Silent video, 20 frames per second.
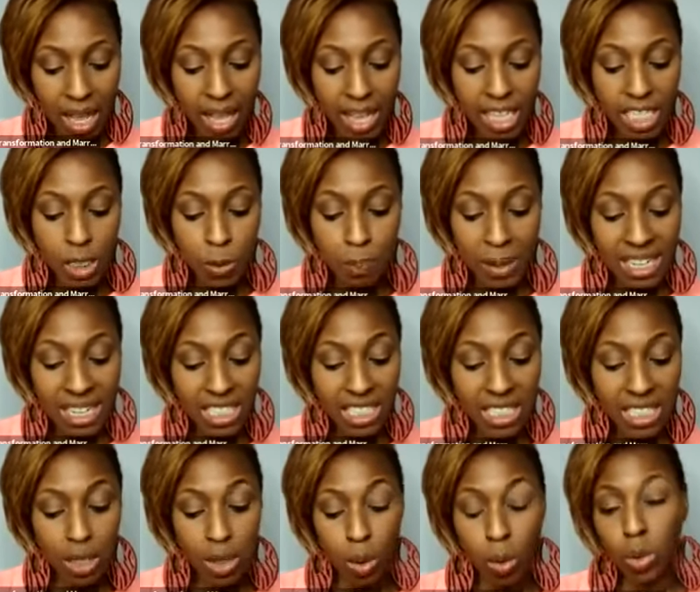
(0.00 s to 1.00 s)

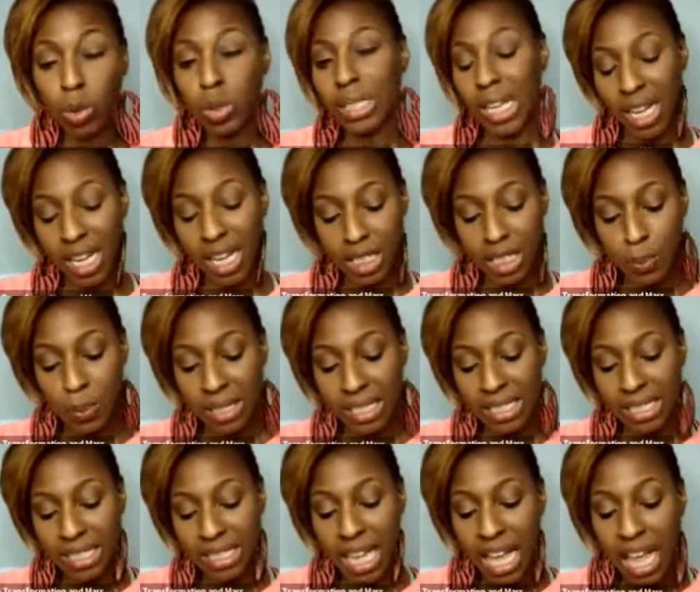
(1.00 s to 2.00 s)
especially those
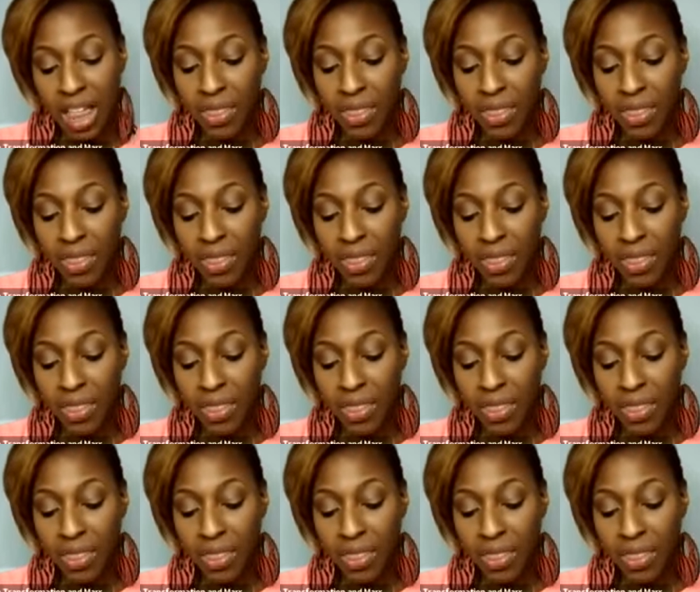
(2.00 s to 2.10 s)
husbands